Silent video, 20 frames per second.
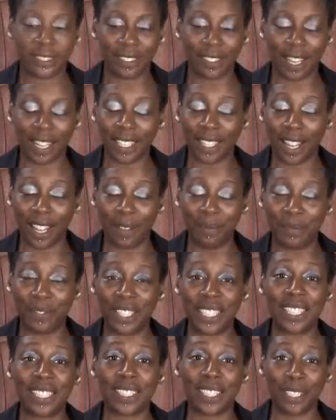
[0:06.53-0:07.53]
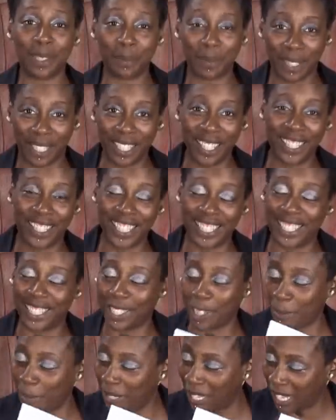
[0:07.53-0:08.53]
This is gonna
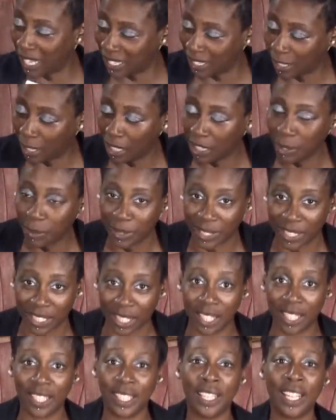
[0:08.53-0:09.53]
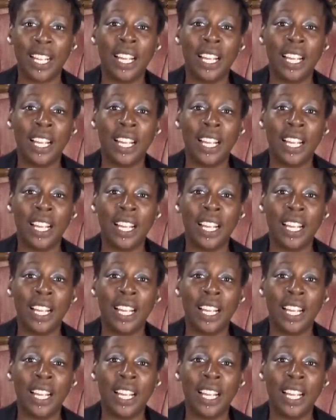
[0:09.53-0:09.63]
be like a tongue twister.